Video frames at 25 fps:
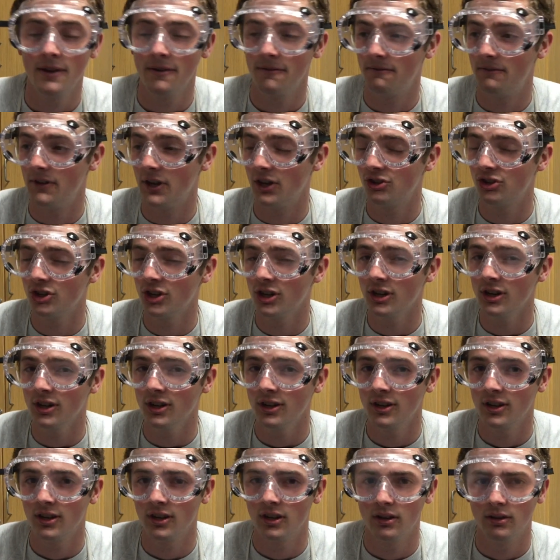
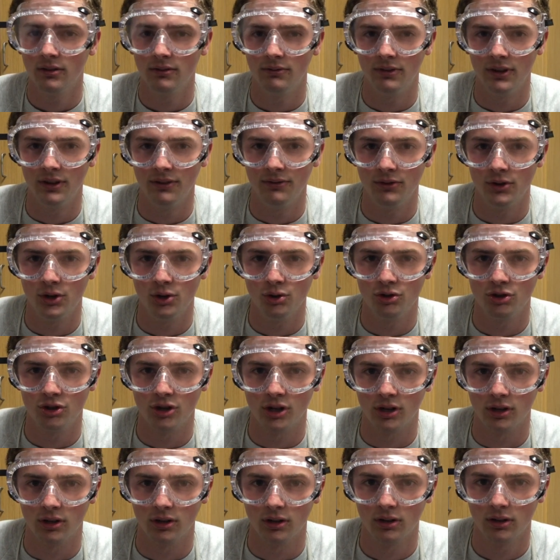Fission v
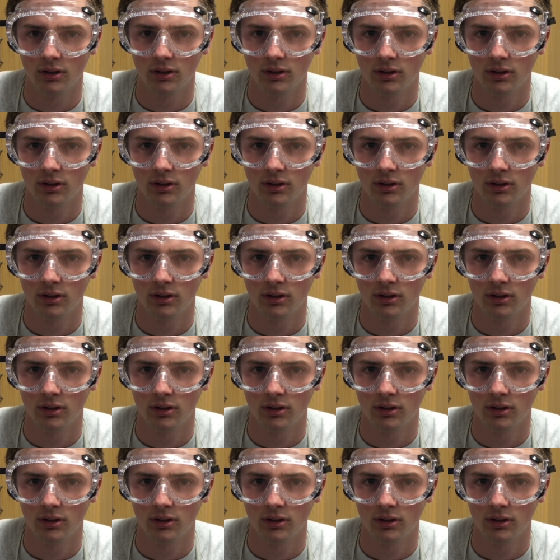Fusion.